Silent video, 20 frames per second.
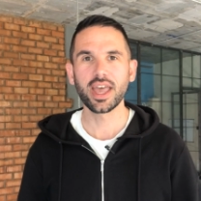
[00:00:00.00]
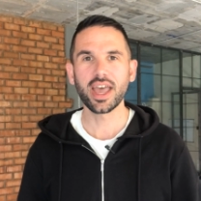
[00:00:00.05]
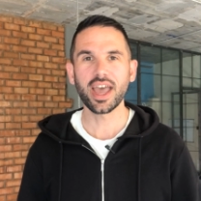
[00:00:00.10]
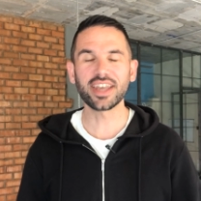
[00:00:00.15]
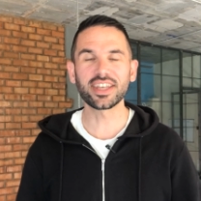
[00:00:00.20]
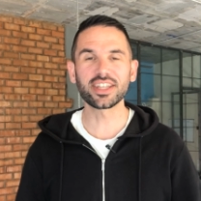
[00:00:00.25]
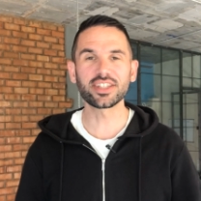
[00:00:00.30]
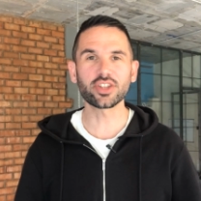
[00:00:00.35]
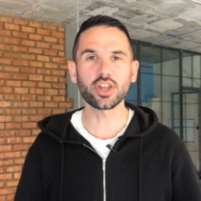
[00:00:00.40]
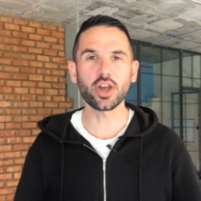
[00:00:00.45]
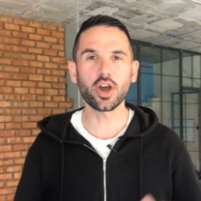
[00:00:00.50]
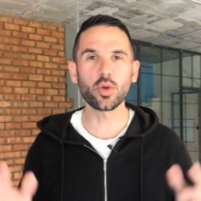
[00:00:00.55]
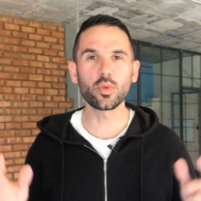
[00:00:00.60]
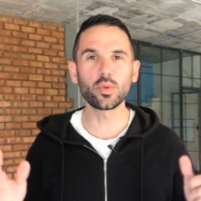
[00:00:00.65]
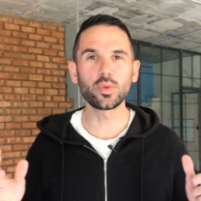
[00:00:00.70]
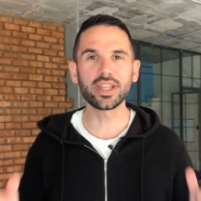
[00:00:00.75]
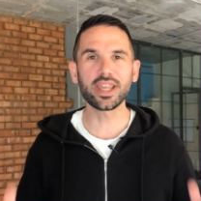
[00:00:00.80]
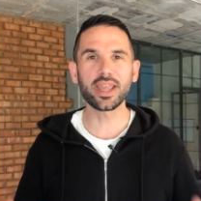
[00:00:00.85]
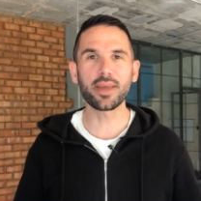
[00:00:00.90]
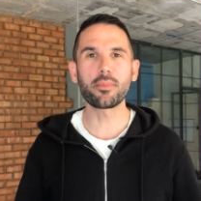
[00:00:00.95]
And it's
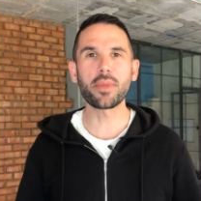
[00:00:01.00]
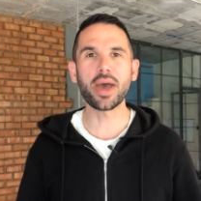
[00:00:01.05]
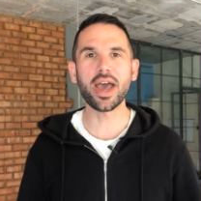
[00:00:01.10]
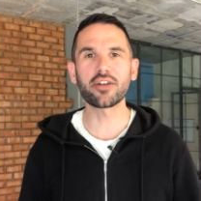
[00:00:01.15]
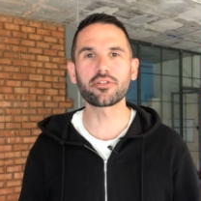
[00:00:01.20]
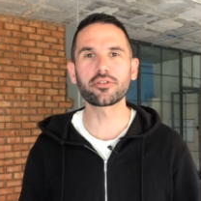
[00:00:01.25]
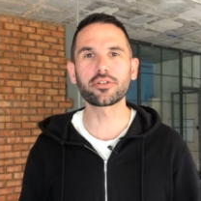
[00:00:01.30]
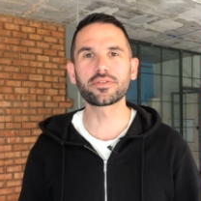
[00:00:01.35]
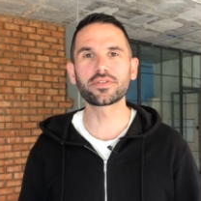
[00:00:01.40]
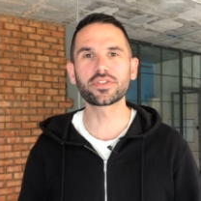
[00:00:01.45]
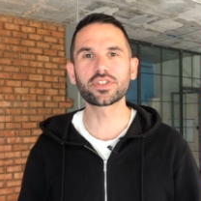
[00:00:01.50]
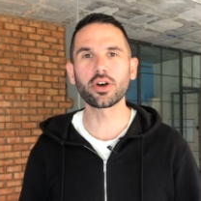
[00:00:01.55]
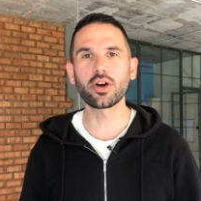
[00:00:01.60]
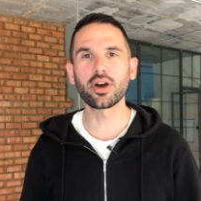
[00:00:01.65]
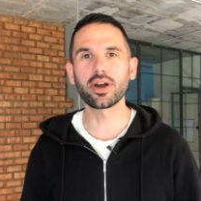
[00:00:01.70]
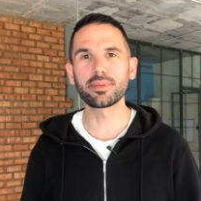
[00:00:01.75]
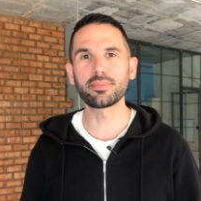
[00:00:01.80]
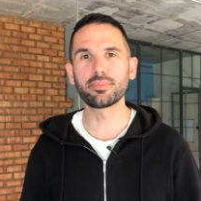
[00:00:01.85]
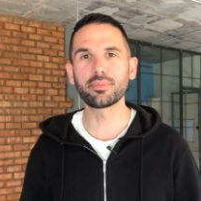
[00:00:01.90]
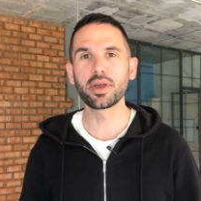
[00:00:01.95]
only a matter of
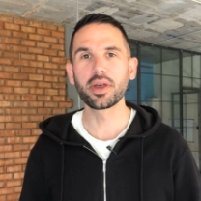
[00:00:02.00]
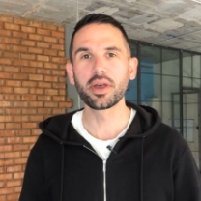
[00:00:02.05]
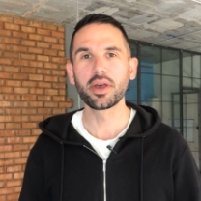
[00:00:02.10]
time